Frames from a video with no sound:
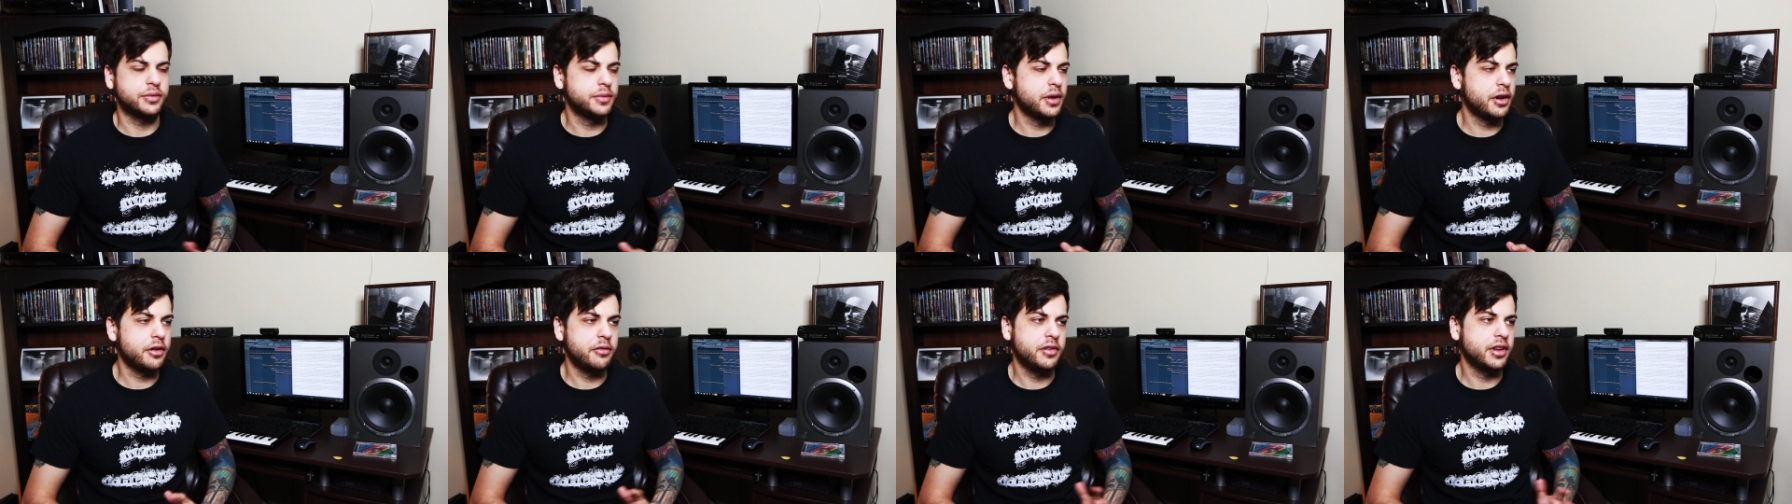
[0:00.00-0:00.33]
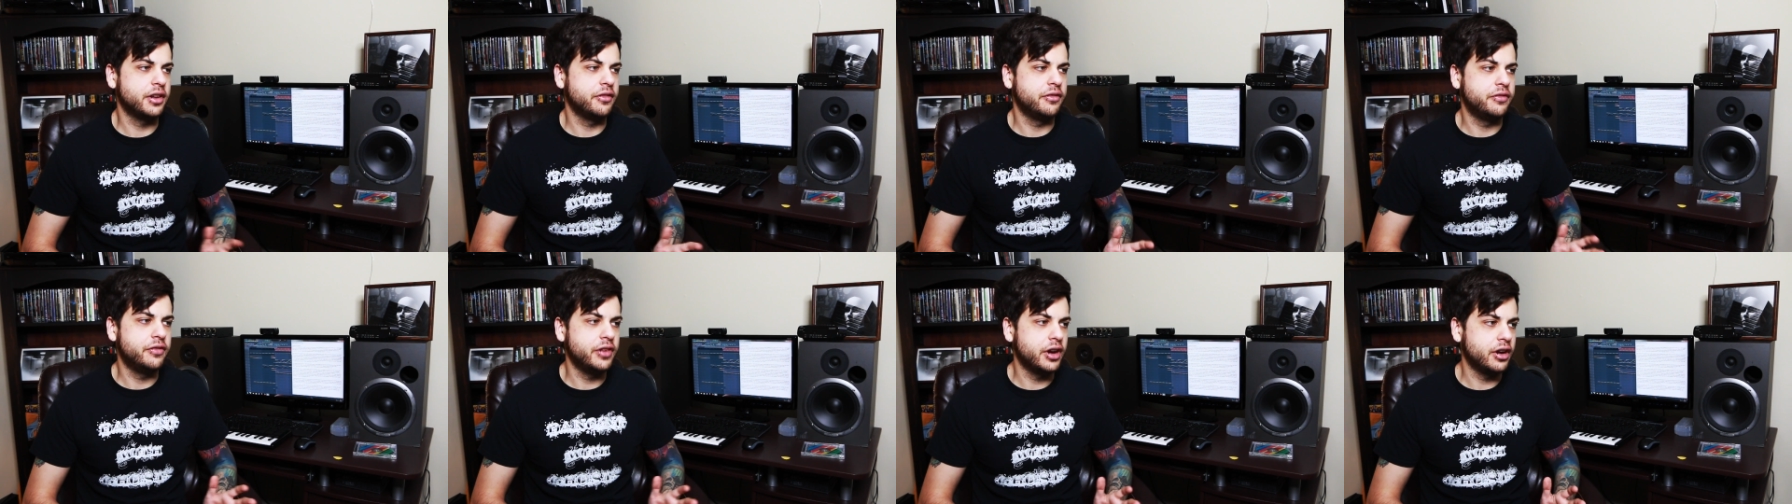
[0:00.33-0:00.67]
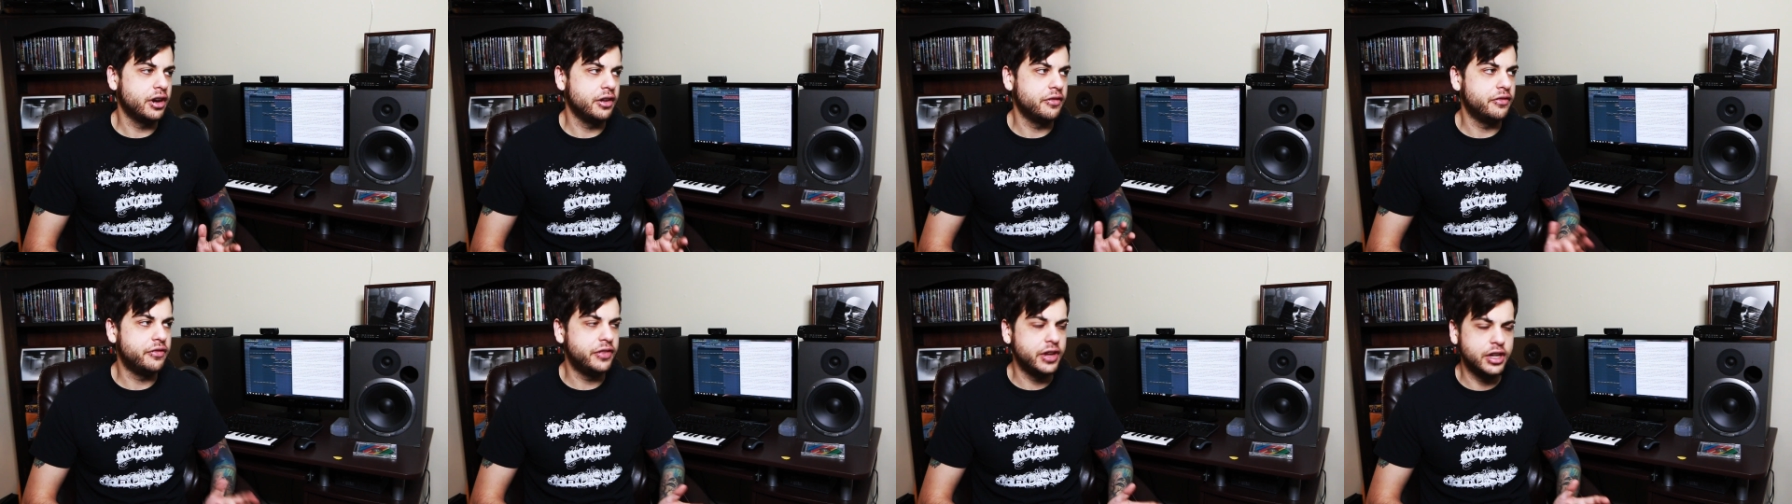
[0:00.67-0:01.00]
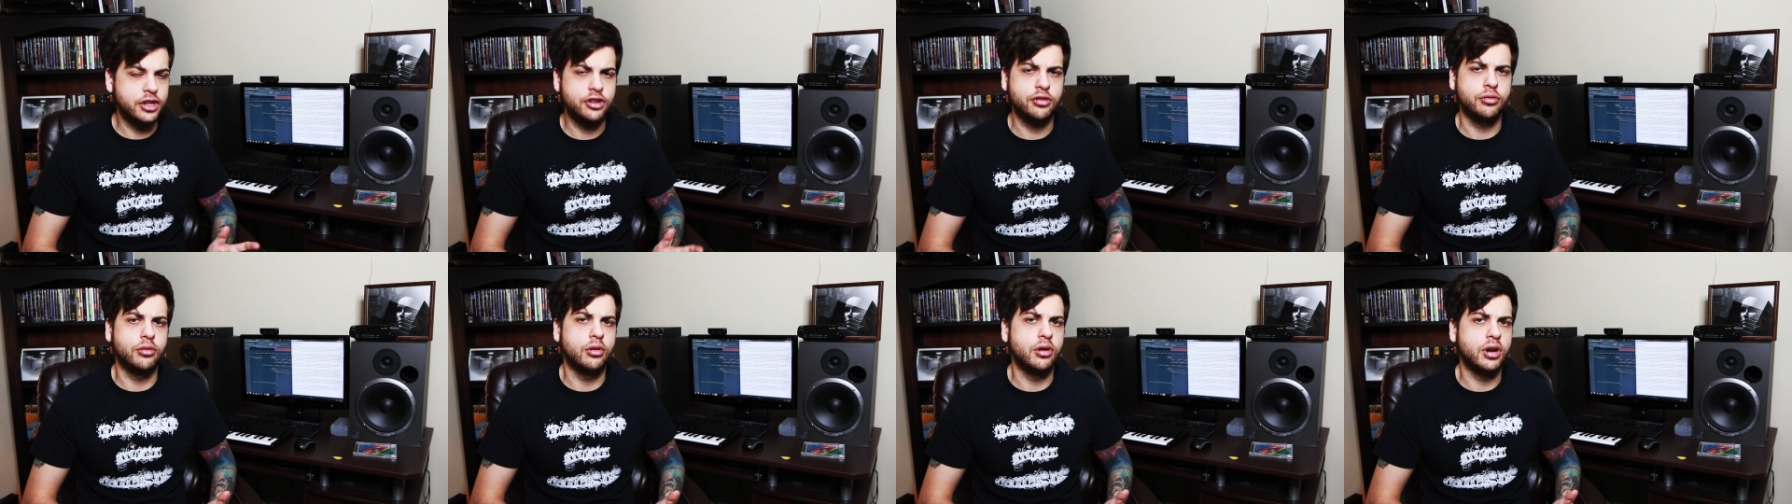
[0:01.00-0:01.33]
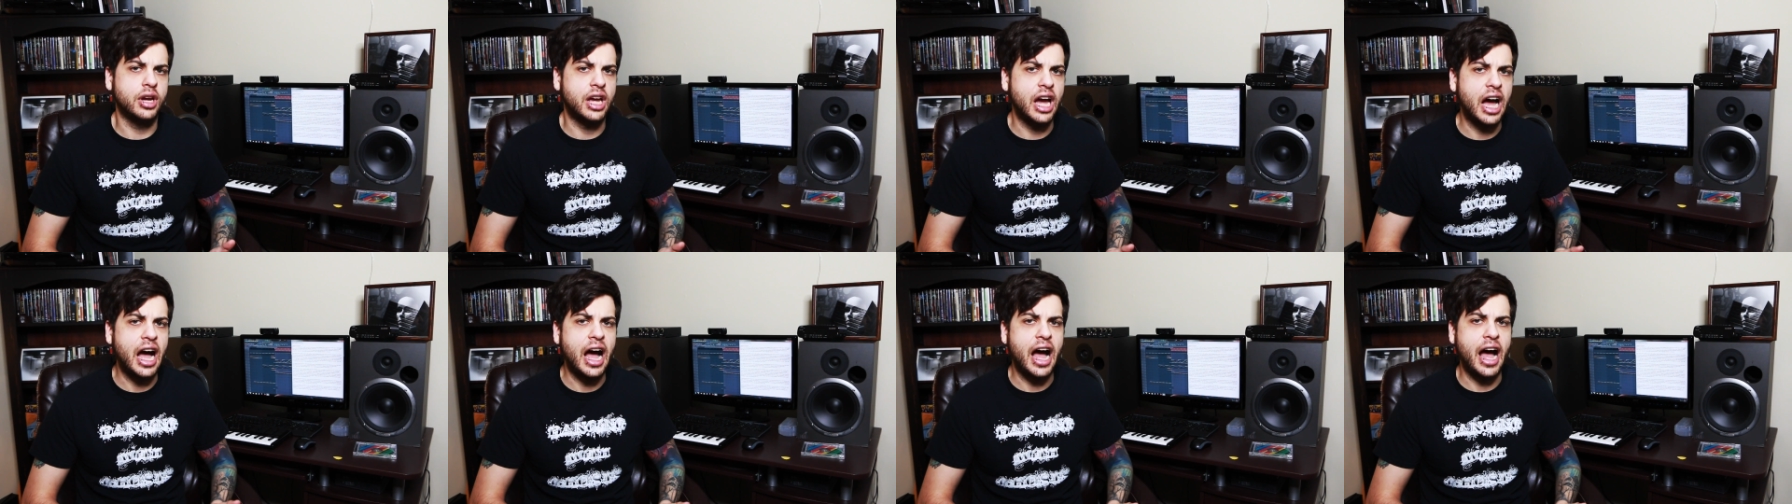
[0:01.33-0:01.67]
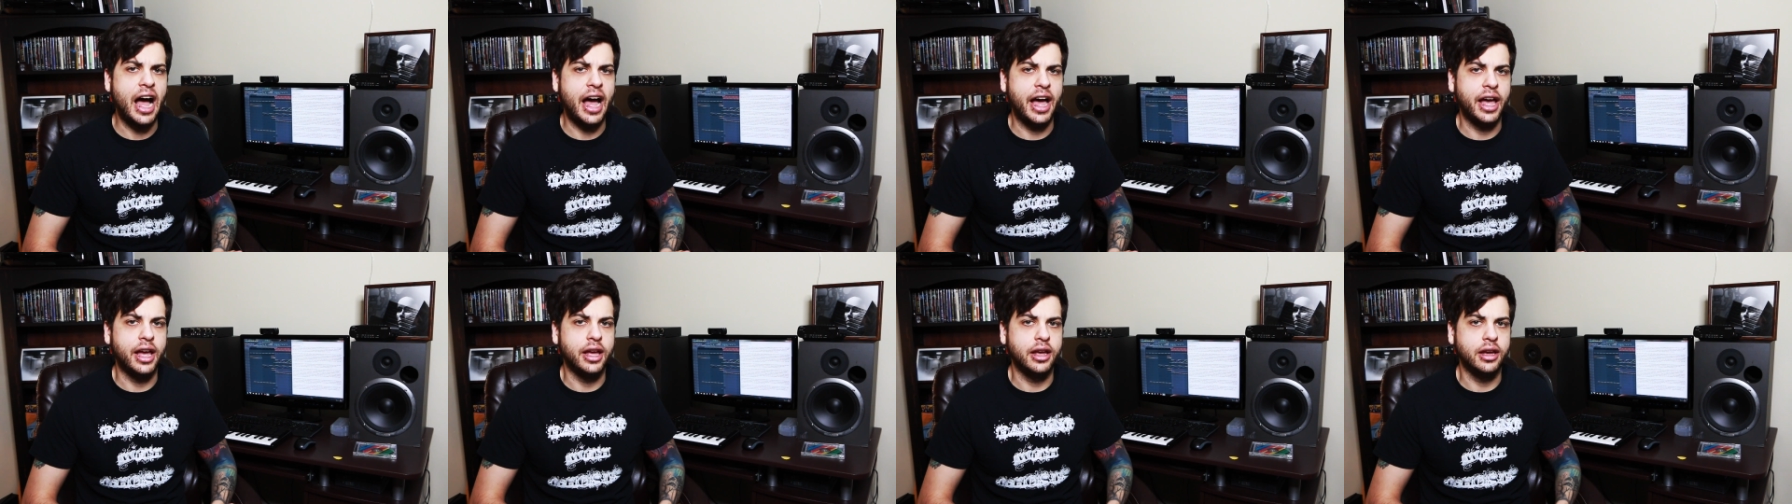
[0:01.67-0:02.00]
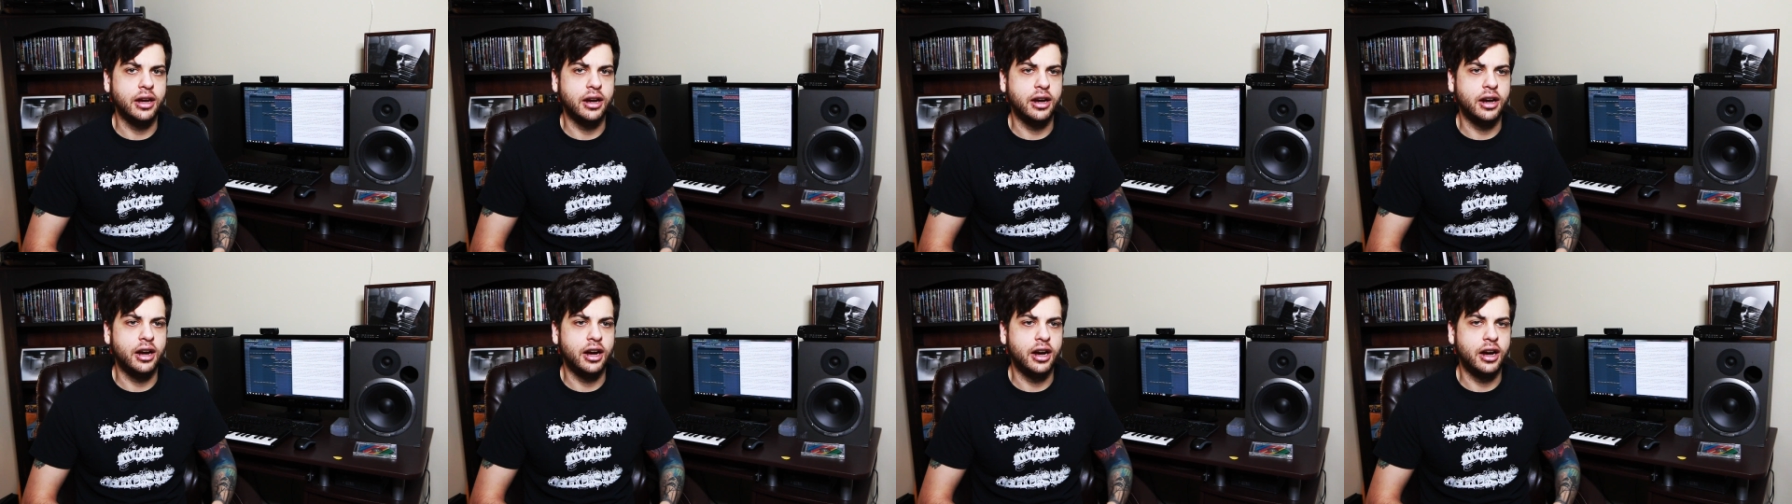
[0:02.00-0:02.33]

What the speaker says: I've never been a very visual guy.